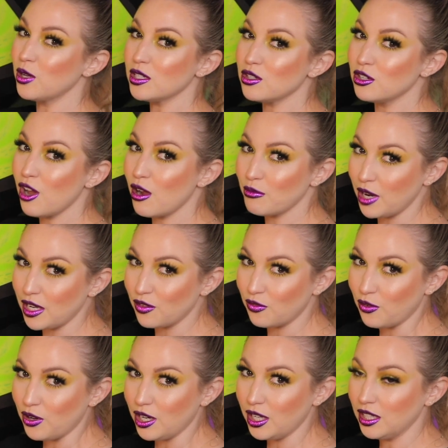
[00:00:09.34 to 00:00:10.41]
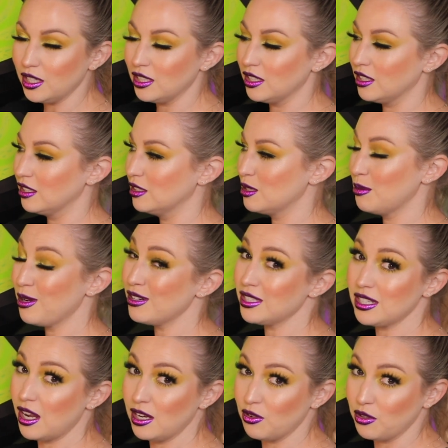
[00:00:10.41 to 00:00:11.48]
You guys are not ready for it. To be
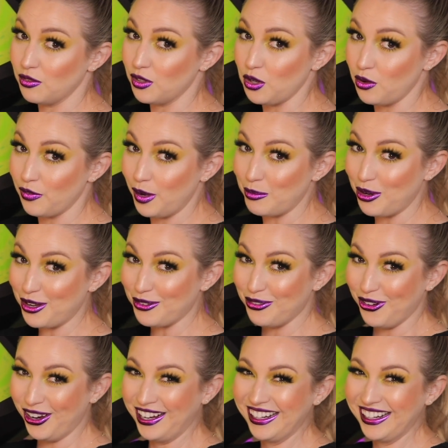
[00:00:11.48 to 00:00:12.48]
honest, I don't even know if I'm ready for